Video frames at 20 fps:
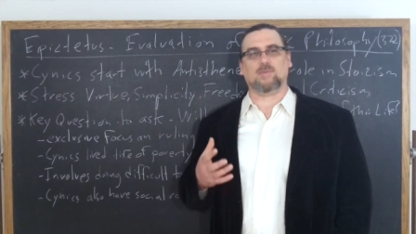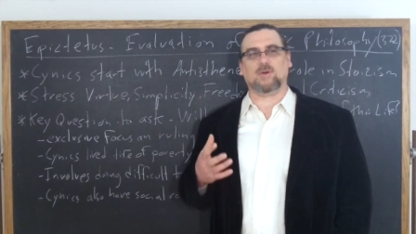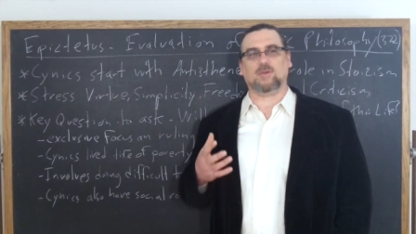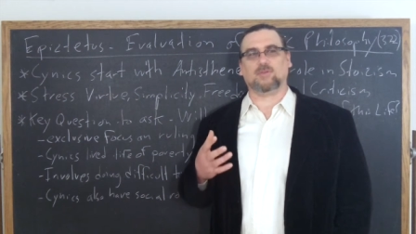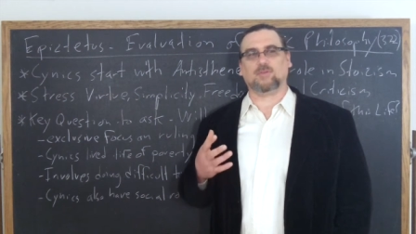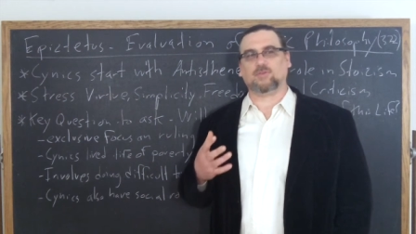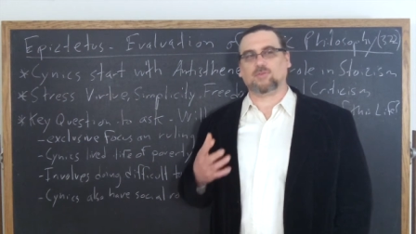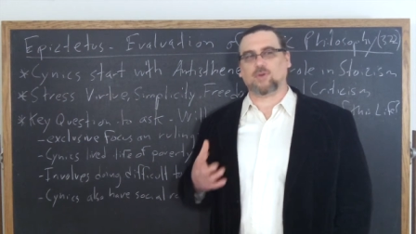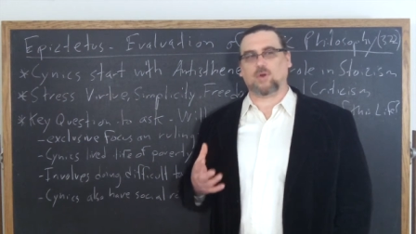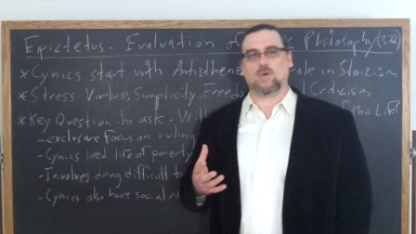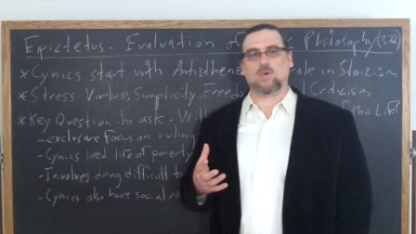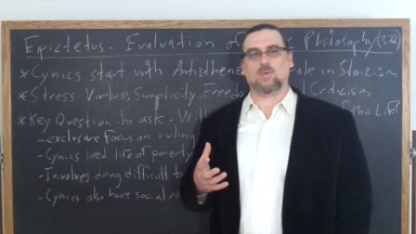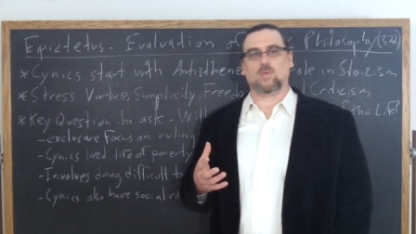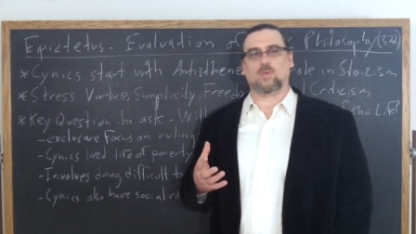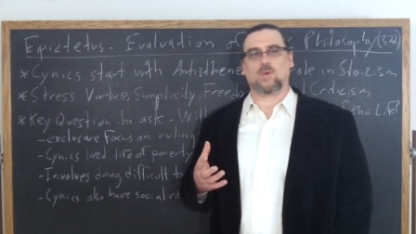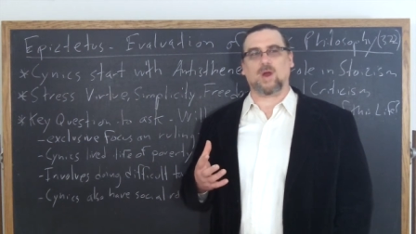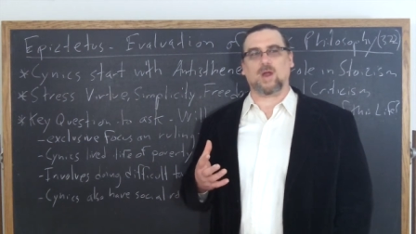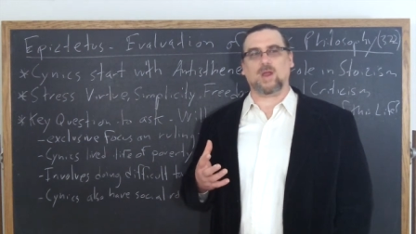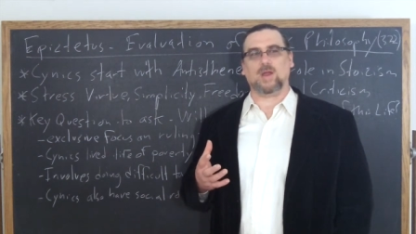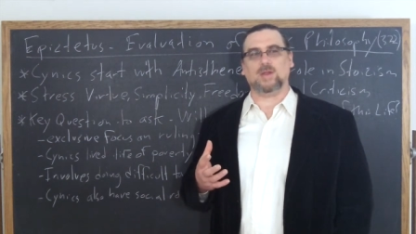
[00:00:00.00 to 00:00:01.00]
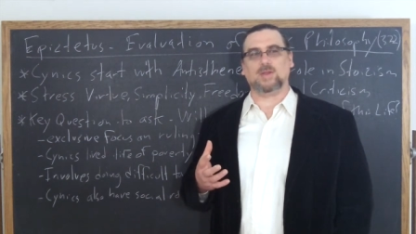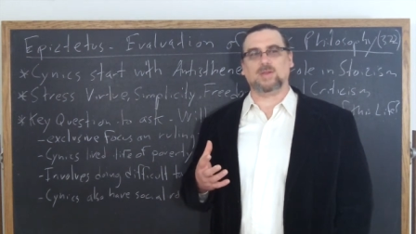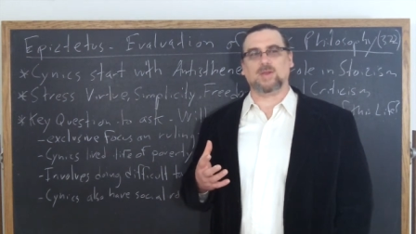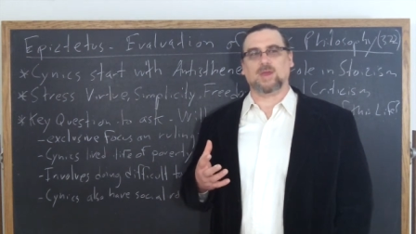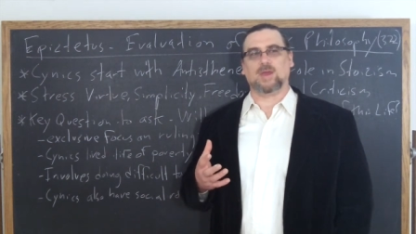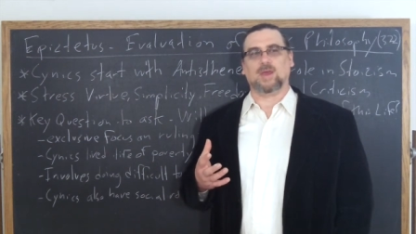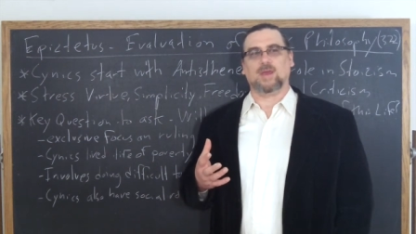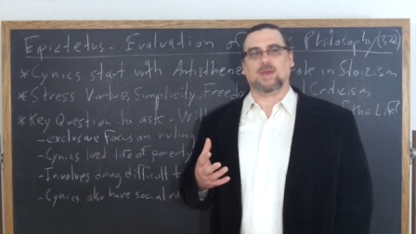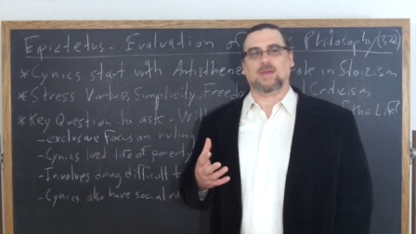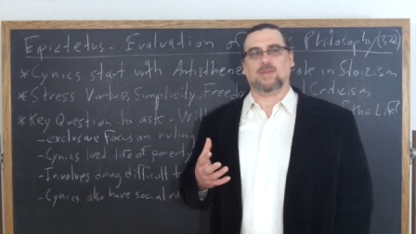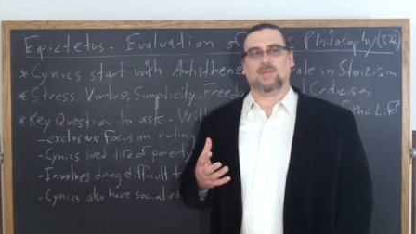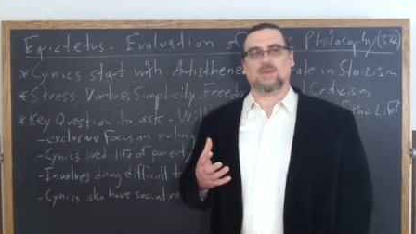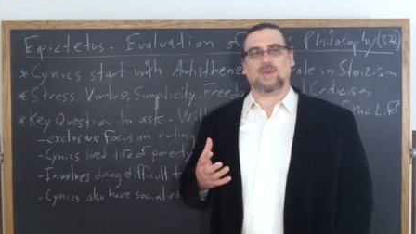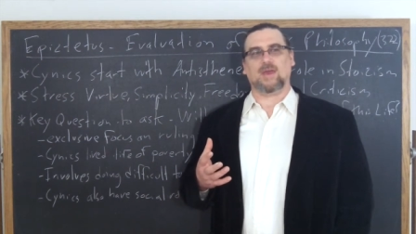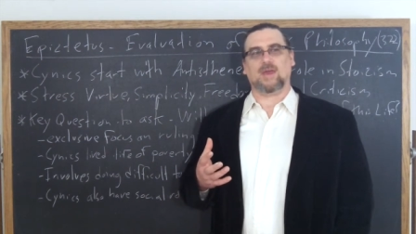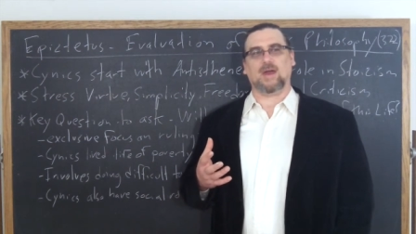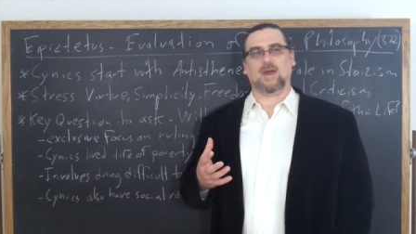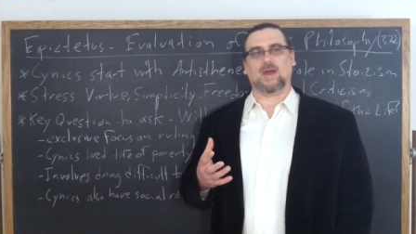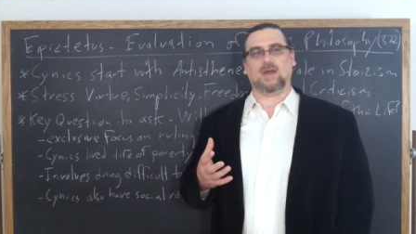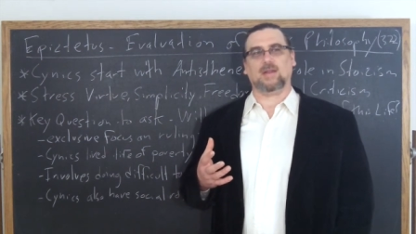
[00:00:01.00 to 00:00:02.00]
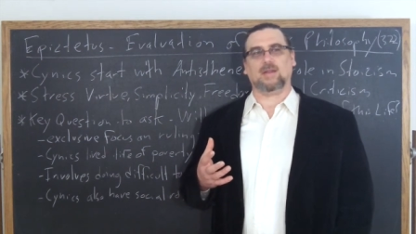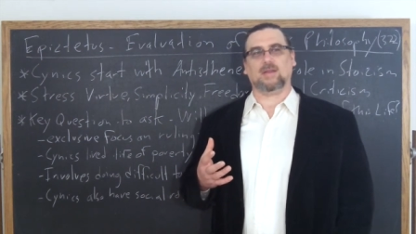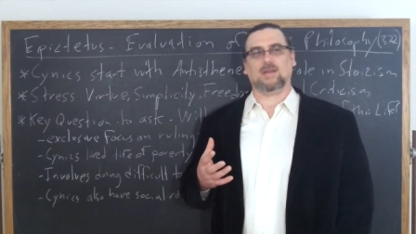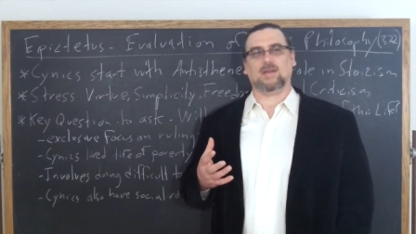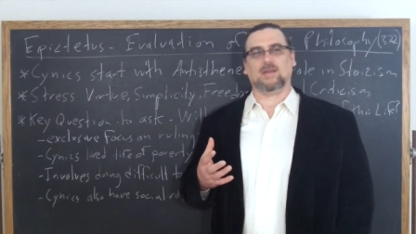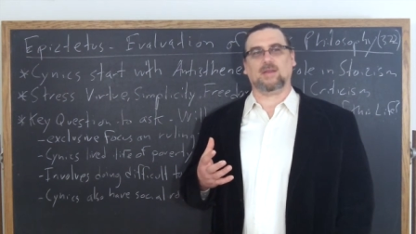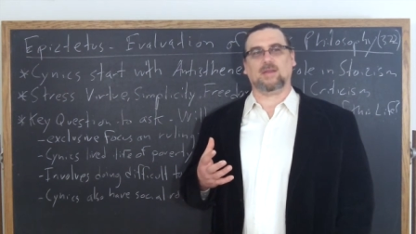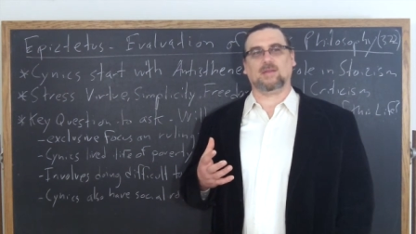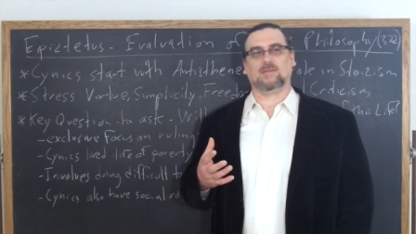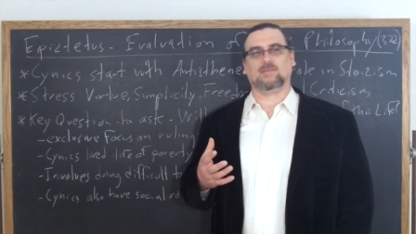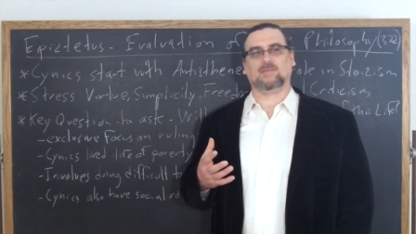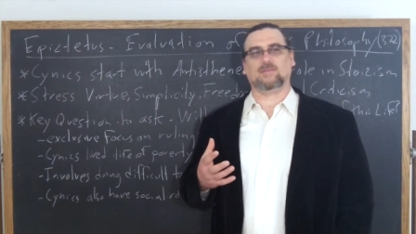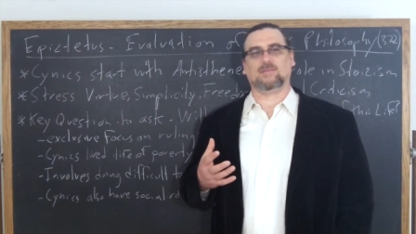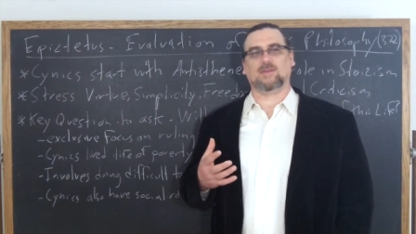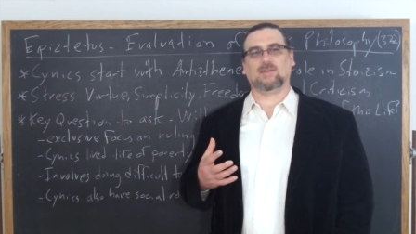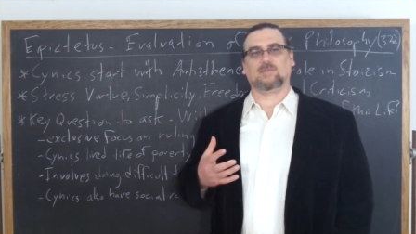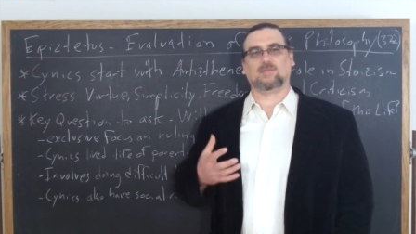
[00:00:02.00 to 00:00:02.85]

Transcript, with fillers: but so right that it's,